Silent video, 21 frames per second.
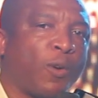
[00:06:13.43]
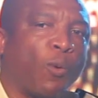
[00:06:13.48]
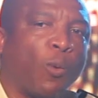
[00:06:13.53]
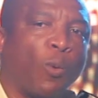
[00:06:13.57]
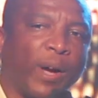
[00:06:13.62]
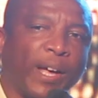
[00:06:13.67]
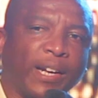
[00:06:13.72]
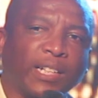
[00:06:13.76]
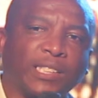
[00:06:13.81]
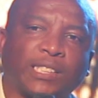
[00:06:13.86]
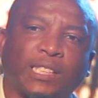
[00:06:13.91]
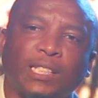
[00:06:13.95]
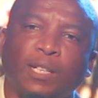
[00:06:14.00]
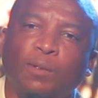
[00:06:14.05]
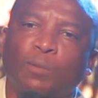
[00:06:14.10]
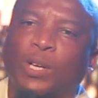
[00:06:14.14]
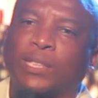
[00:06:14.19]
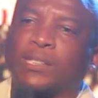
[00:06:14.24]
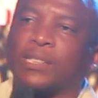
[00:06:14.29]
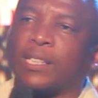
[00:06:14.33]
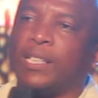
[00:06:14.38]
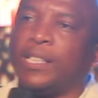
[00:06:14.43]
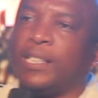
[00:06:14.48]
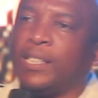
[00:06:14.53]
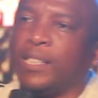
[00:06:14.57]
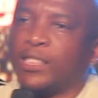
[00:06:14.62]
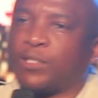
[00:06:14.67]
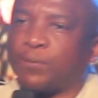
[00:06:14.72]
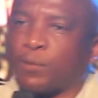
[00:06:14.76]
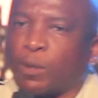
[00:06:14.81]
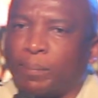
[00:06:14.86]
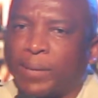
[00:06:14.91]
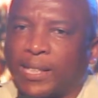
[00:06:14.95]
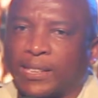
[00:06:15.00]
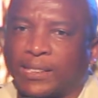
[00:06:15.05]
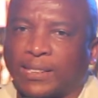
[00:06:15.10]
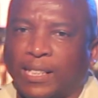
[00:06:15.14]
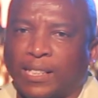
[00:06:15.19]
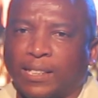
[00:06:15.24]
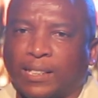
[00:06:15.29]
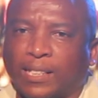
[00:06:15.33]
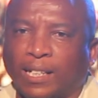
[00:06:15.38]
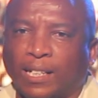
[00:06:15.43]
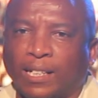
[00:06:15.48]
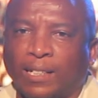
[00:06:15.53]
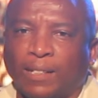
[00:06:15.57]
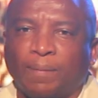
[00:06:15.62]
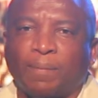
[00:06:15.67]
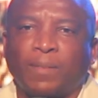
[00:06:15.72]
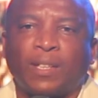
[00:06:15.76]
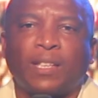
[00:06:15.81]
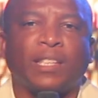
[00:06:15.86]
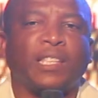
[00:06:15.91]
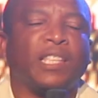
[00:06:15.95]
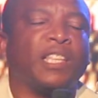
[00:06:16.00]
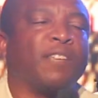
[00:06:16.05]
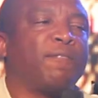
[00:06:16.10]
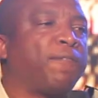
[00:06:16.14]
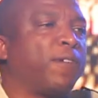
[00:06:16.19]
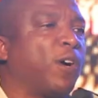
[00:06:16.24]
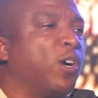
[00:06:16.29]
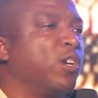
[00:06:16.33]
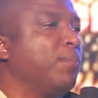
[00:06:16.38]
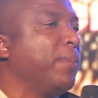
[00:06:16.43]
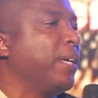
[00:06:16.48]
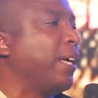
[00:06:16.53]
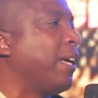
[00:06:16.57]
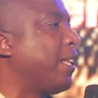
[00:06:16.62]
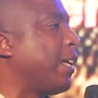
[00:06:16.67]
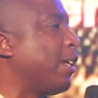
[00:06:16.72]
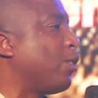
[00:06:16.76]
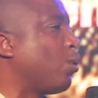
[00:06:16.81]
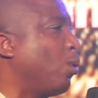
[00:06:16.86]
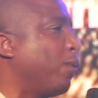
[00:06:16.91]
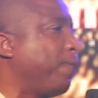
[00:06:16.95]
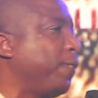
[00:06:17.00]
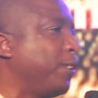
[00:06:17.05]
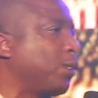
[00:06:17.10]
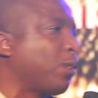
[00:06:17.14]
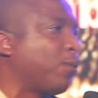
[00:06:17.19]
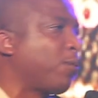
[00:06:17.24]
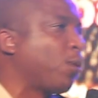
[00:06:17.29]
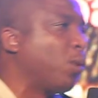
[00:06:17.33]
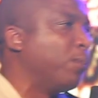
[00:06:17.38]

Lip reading: When Skeem was released from the center, he found me at that office of